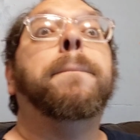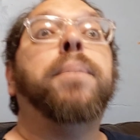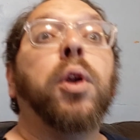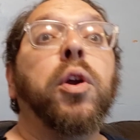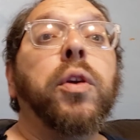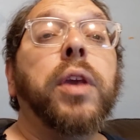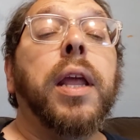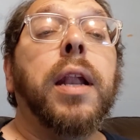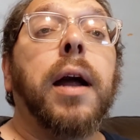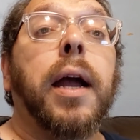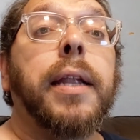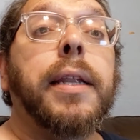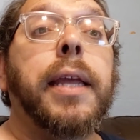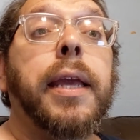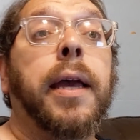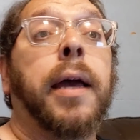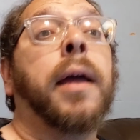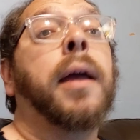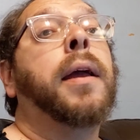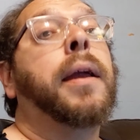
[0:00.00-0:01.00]
Brilliant
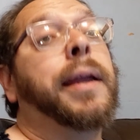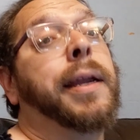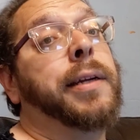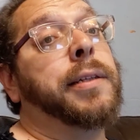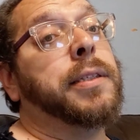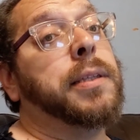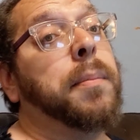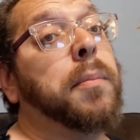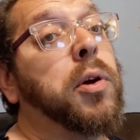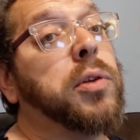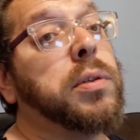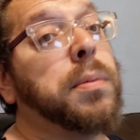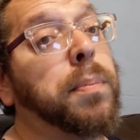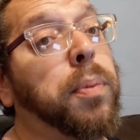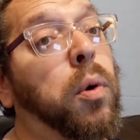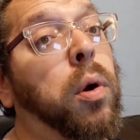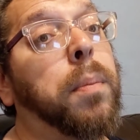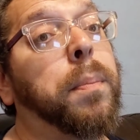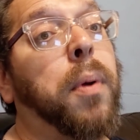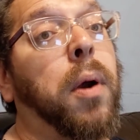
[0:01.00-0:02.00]
idea. Here's the most
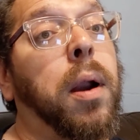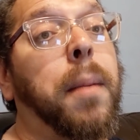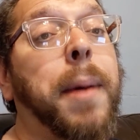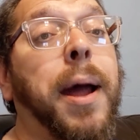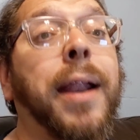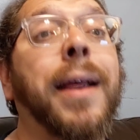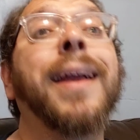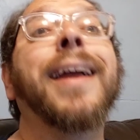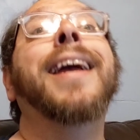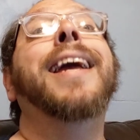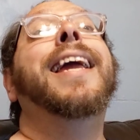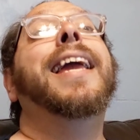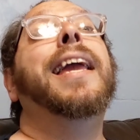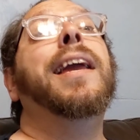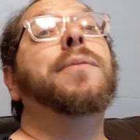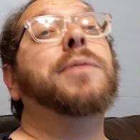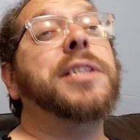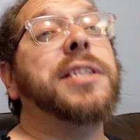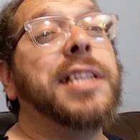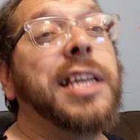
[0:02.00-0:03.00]
important part about it.
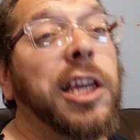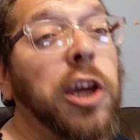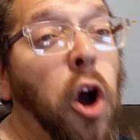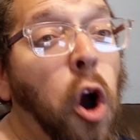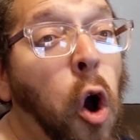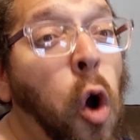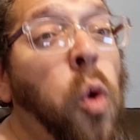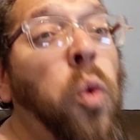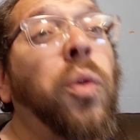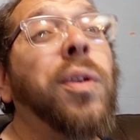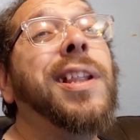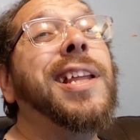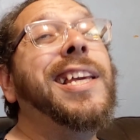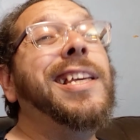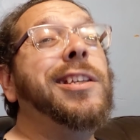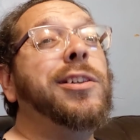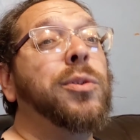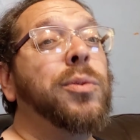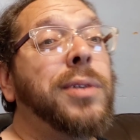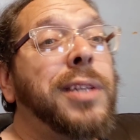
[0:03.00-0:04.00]
It was the
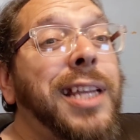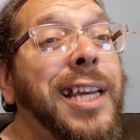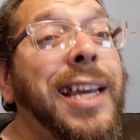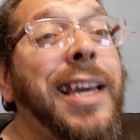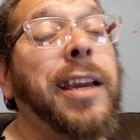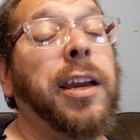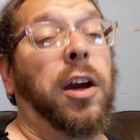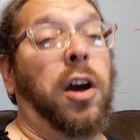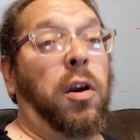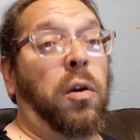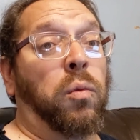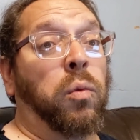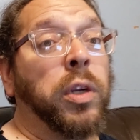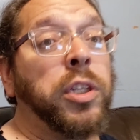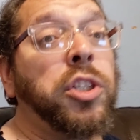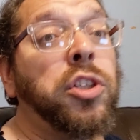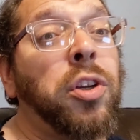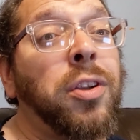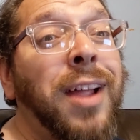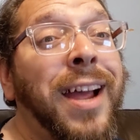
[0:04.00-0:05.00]
only unique,
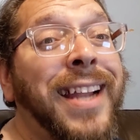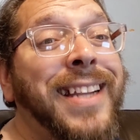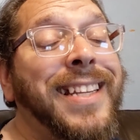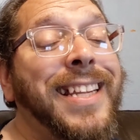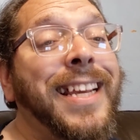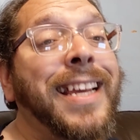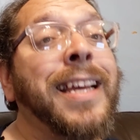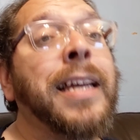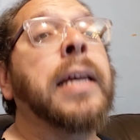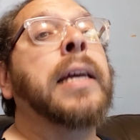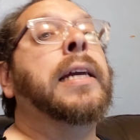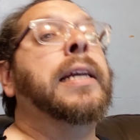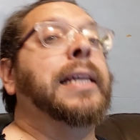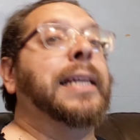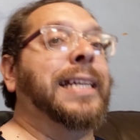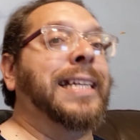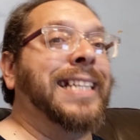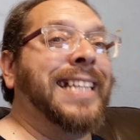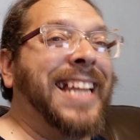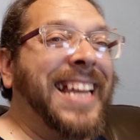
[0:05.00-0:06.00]
original idea
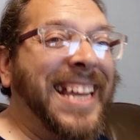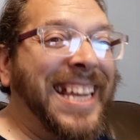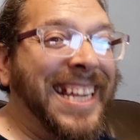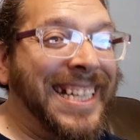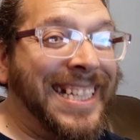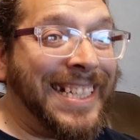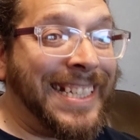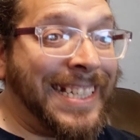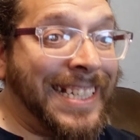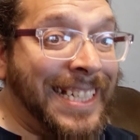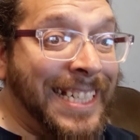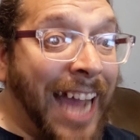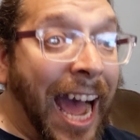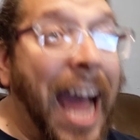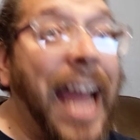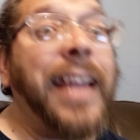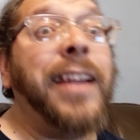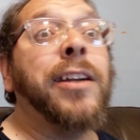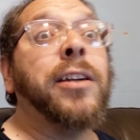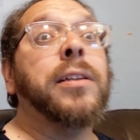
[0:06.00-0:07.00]
in the
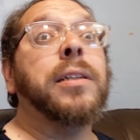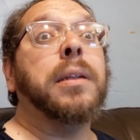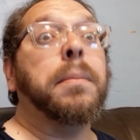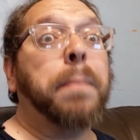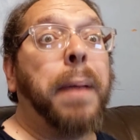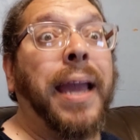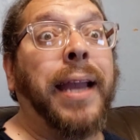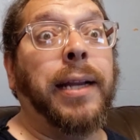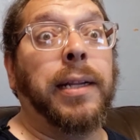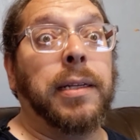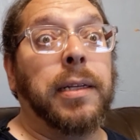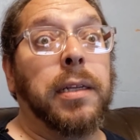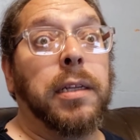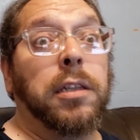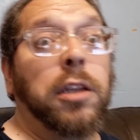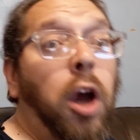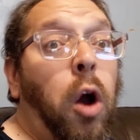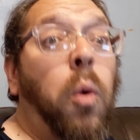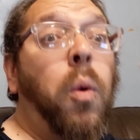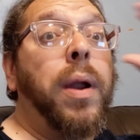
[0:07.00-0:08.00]
entire debate.
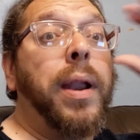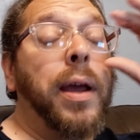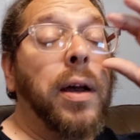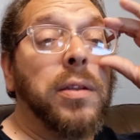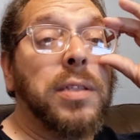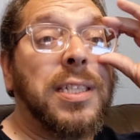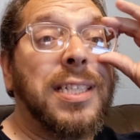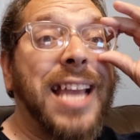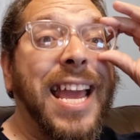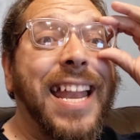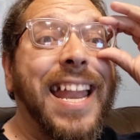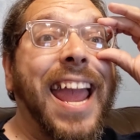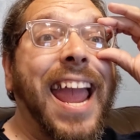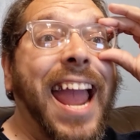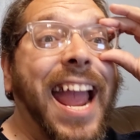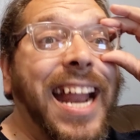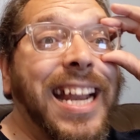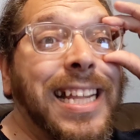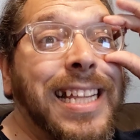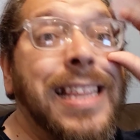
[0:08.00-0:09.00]
No one else said
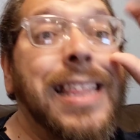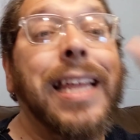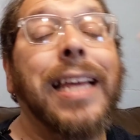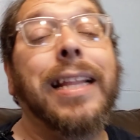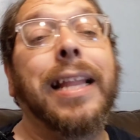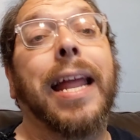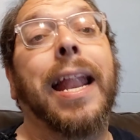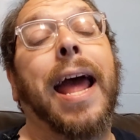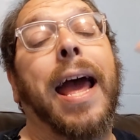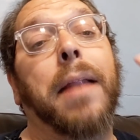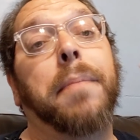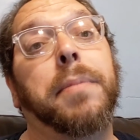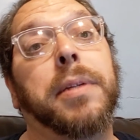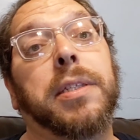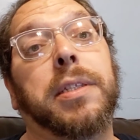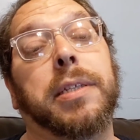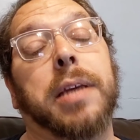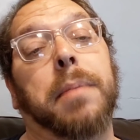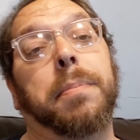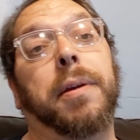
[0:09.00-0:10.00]
anything that hadn't
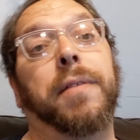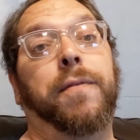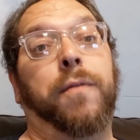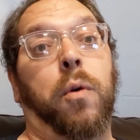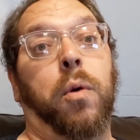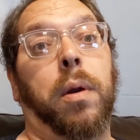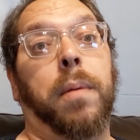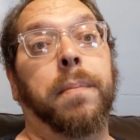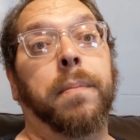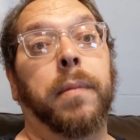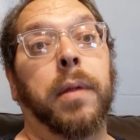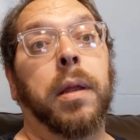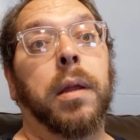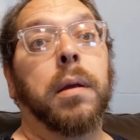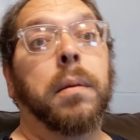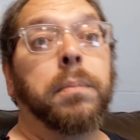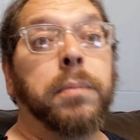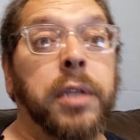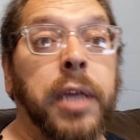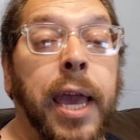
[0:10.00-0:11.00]
been said before.
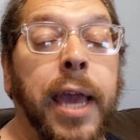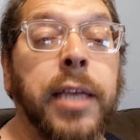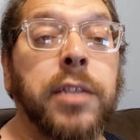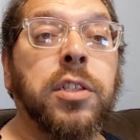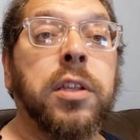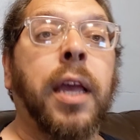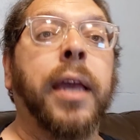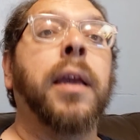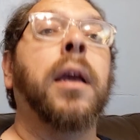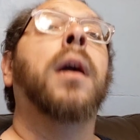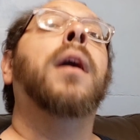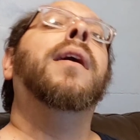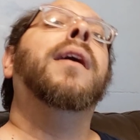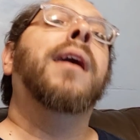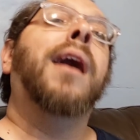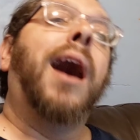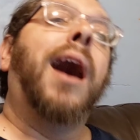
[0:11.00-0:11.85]
Yang's like,